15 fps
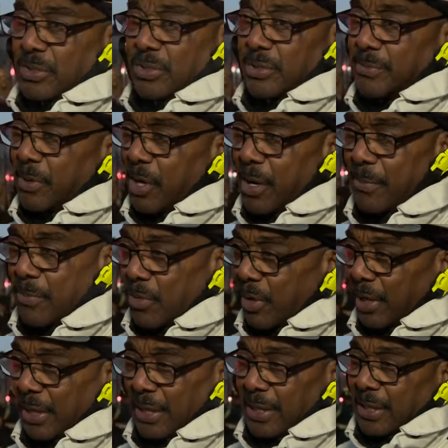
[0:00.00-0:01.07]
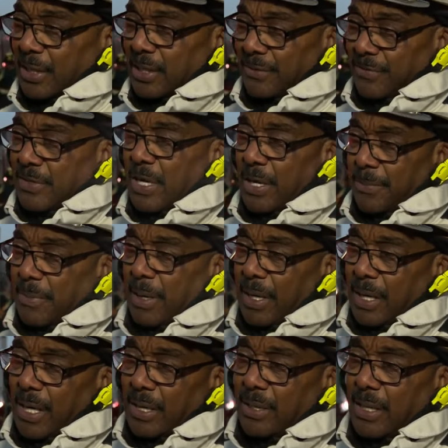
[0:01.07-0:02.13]
till tomorrow morning if need be,
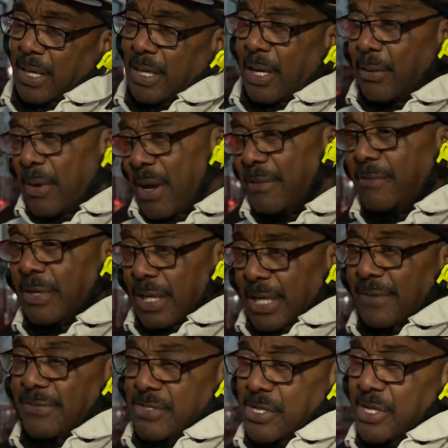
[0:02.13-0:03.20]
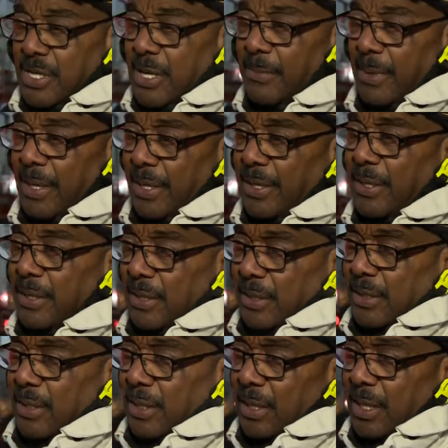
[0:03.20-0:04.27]
and, and they will have relief to come in.
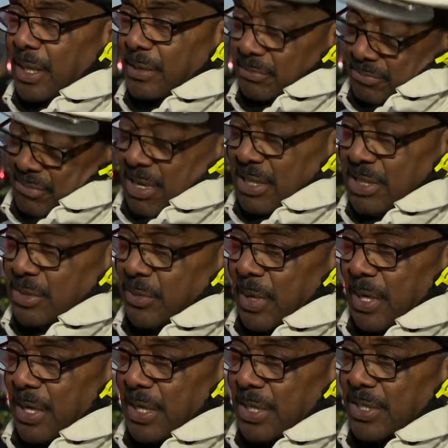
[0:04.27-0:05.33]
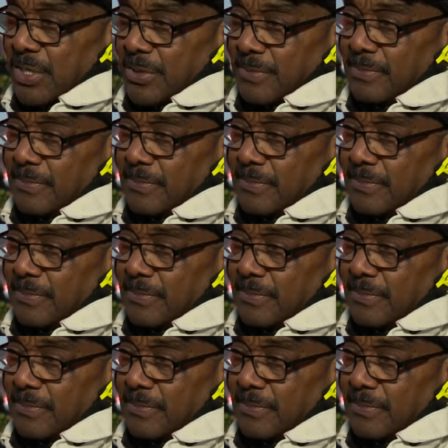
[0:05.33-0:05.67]
And that's the way it is.